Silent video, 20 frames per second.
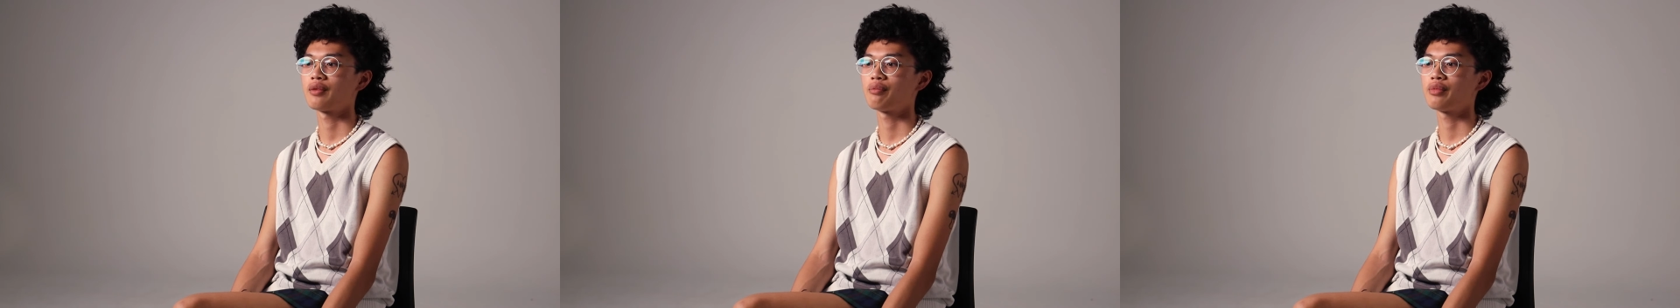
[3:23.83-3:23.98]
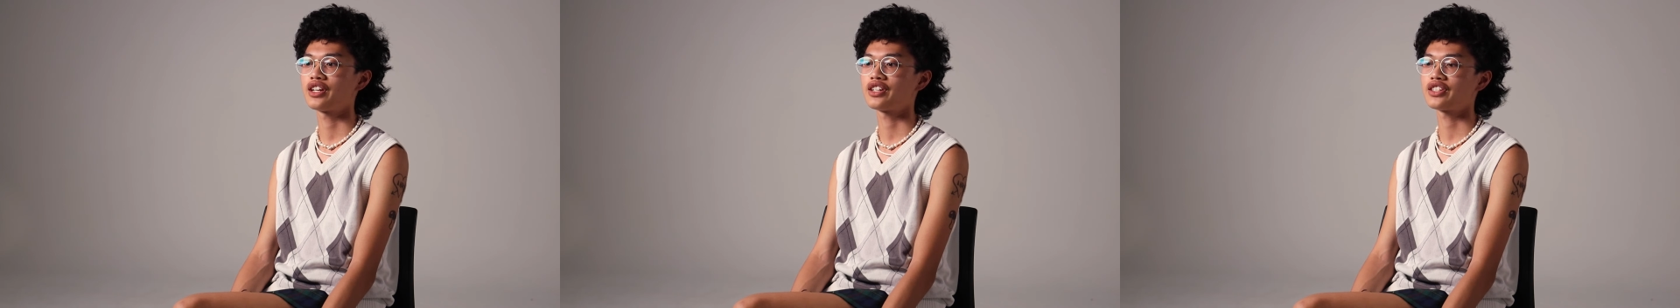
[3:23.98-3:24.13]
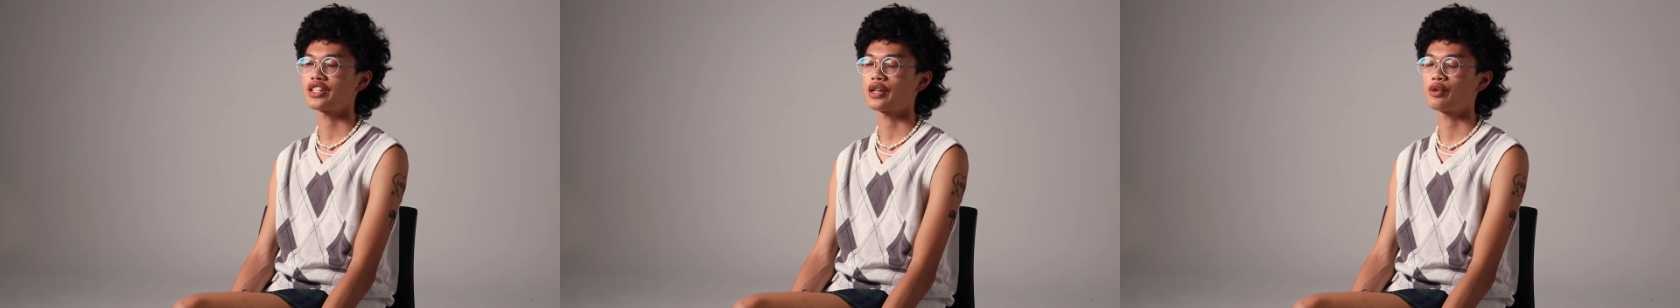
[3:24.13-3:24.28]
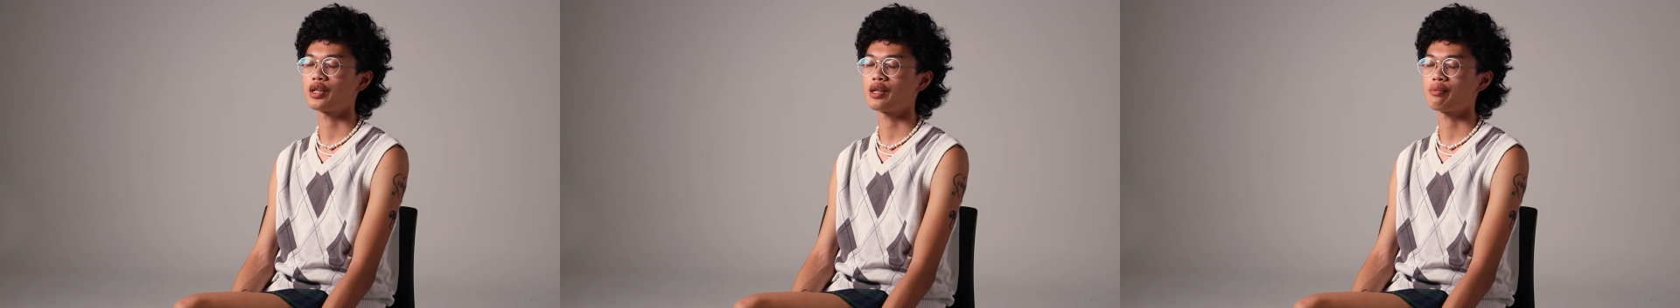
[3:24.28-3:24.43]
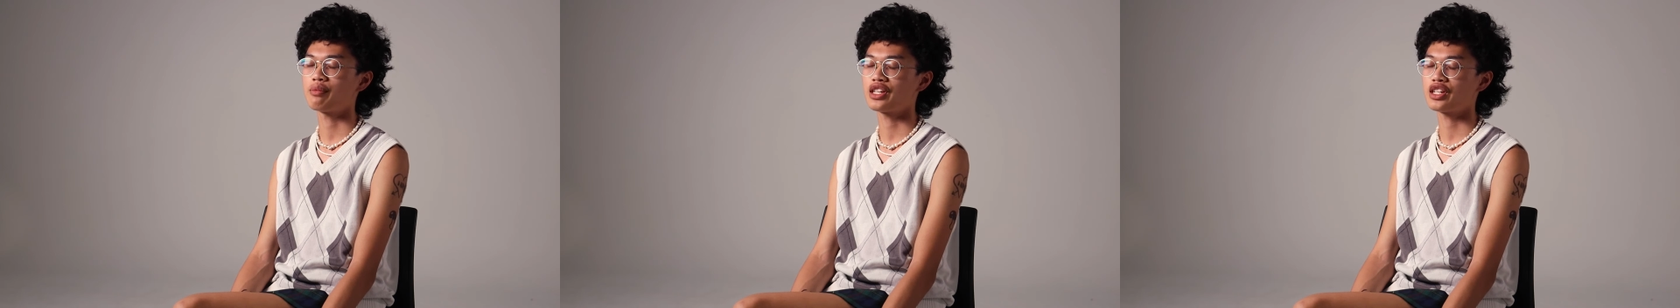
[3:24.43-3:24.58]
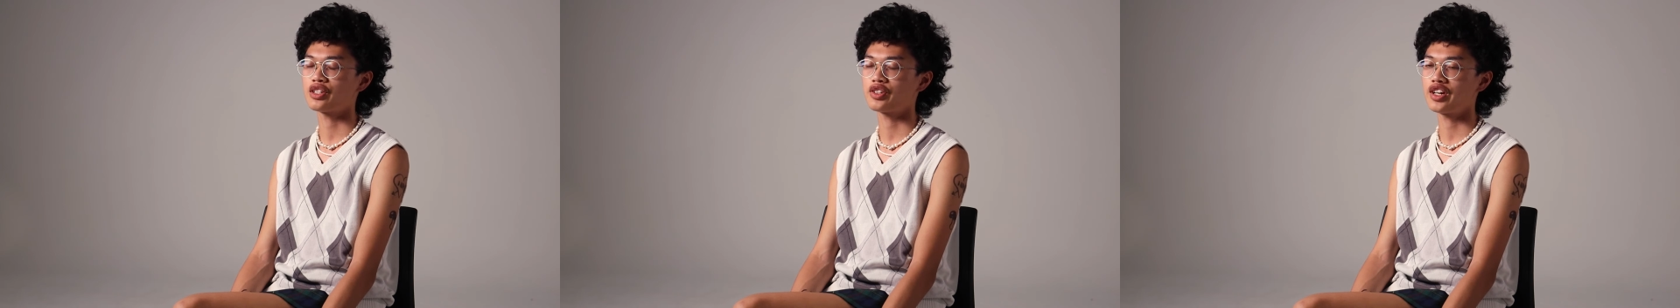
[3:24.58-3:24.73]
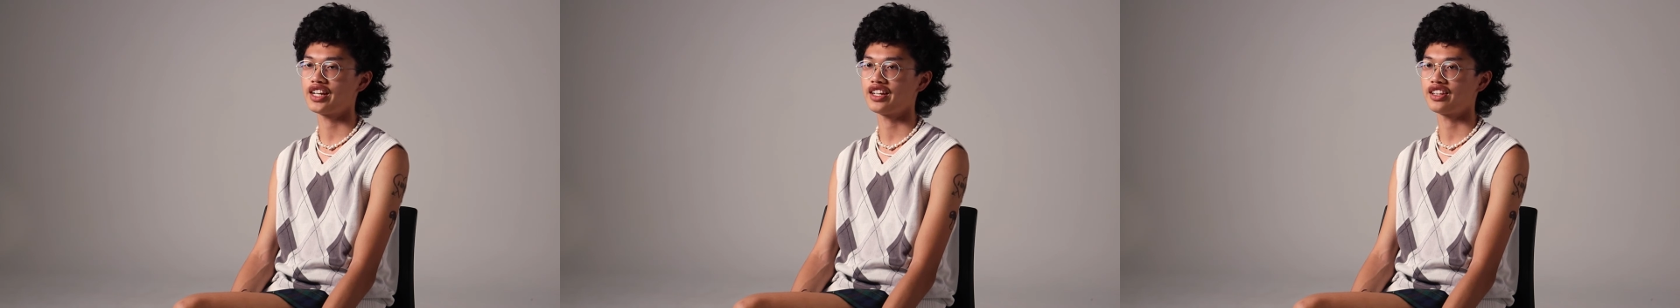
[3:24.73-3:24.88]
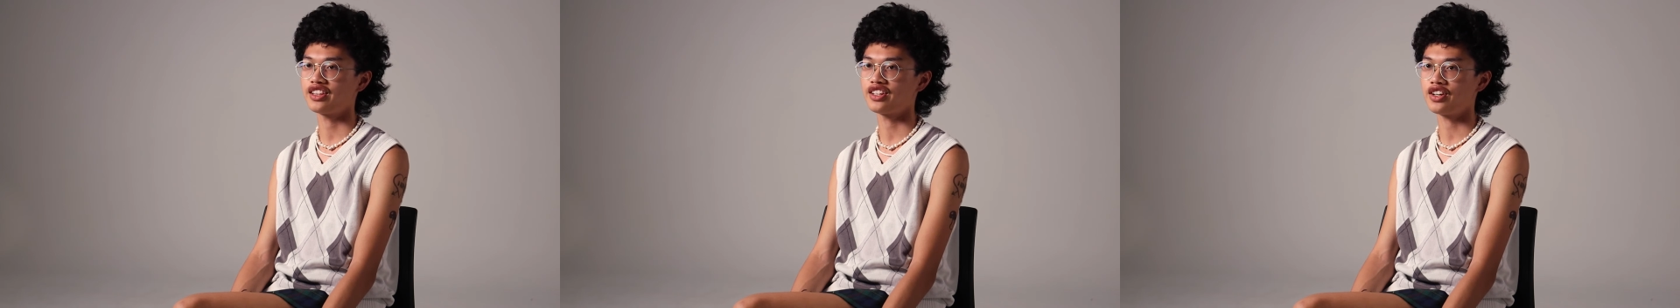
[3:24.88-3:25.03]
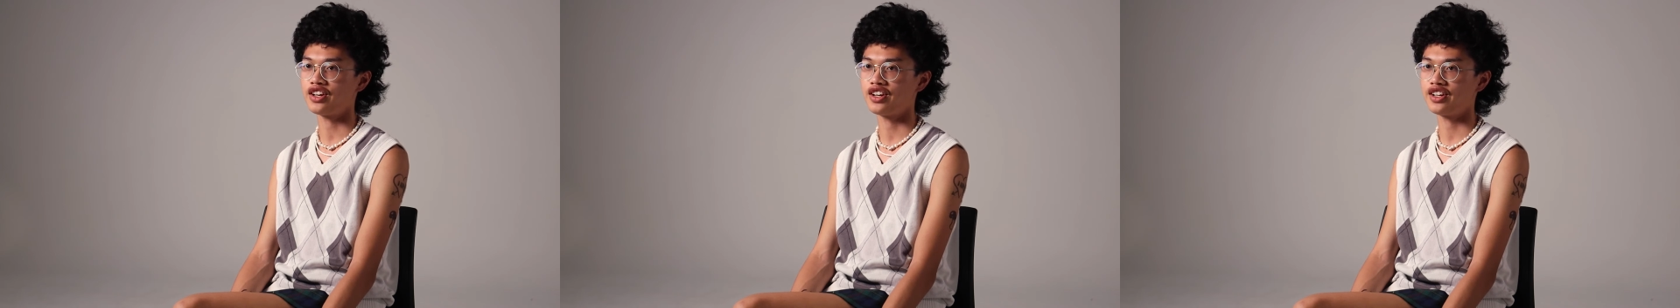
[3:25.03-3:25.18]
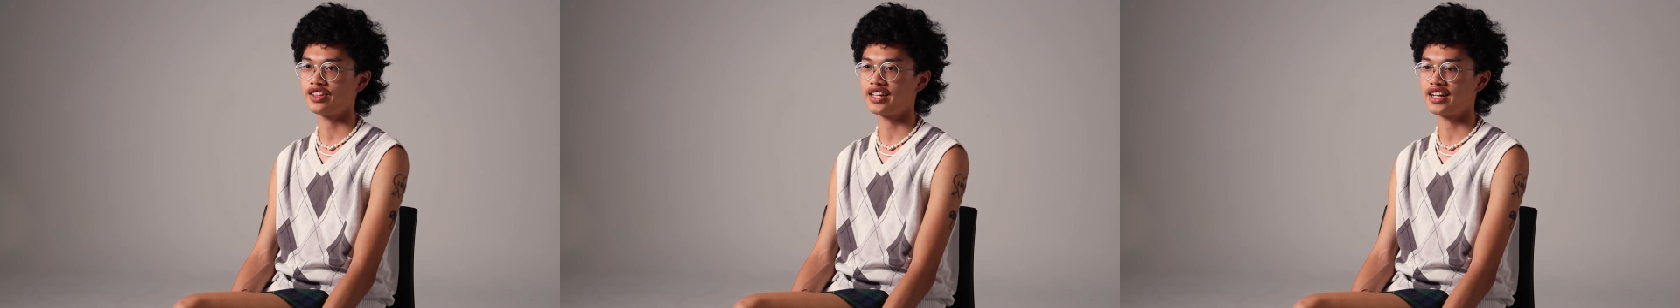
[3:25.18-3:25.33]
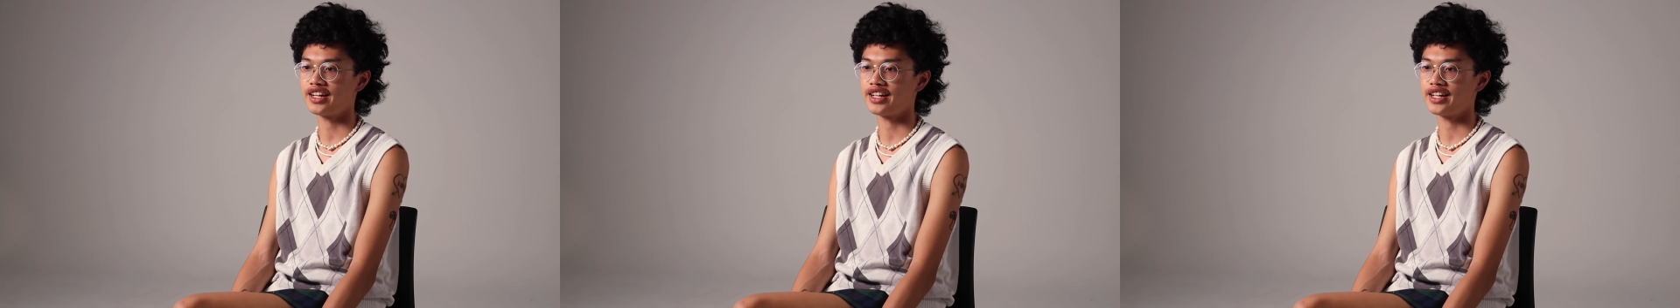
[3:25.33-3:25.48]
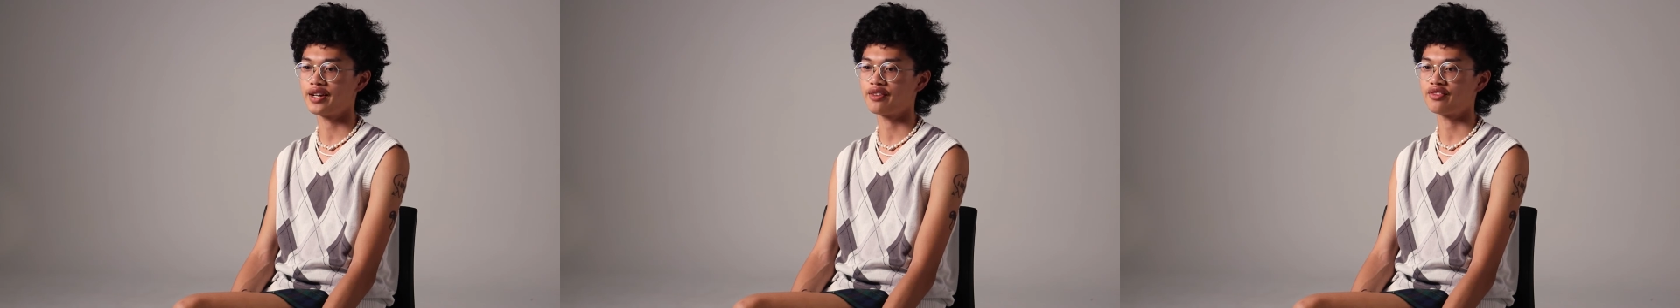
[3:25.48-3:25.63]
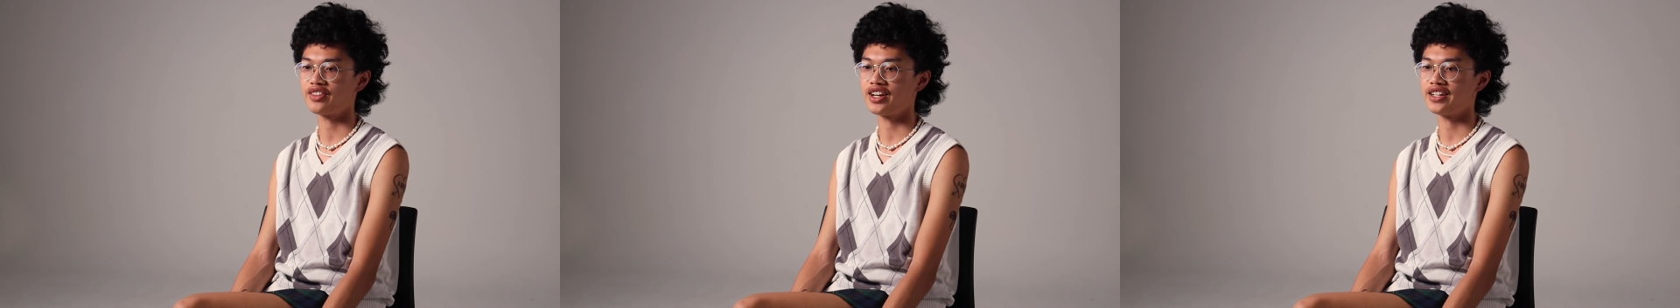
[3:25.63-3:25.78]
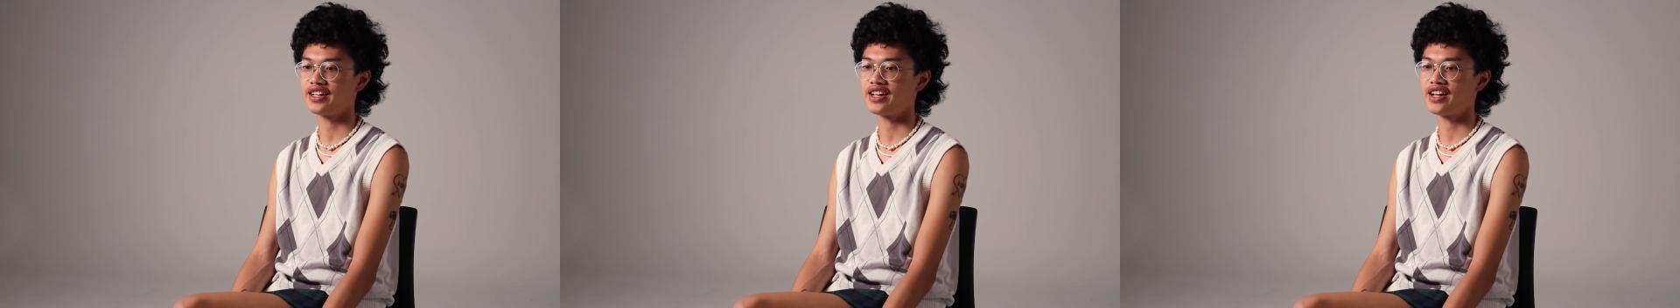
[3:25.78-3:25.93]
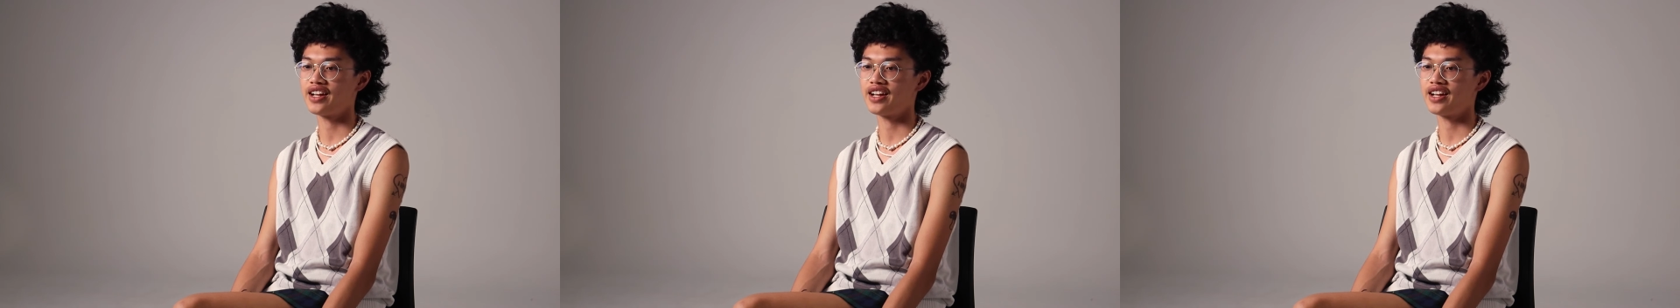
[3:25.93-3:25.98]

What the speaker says: because I wouldn't be creating the art that I am right